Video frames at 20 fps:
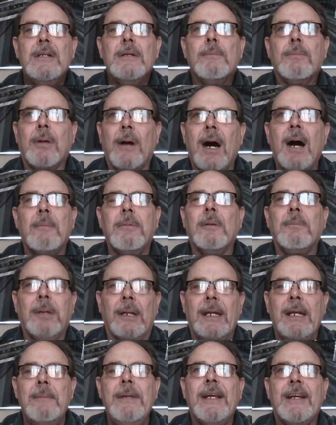
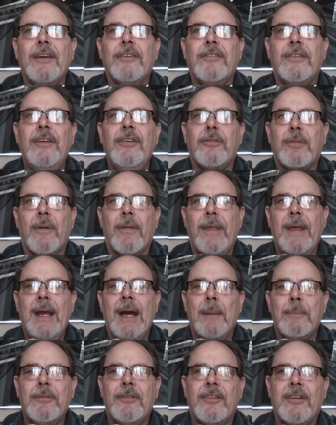Probably, because these were the
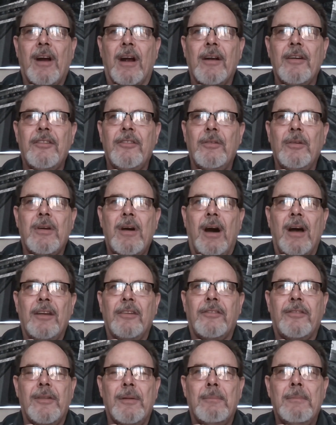upstarts who
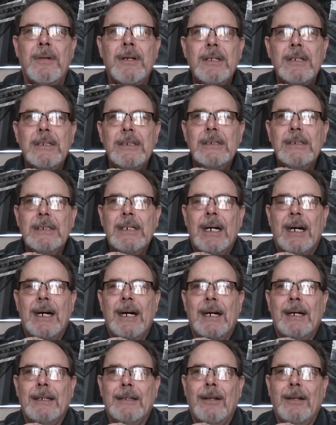caused them uh,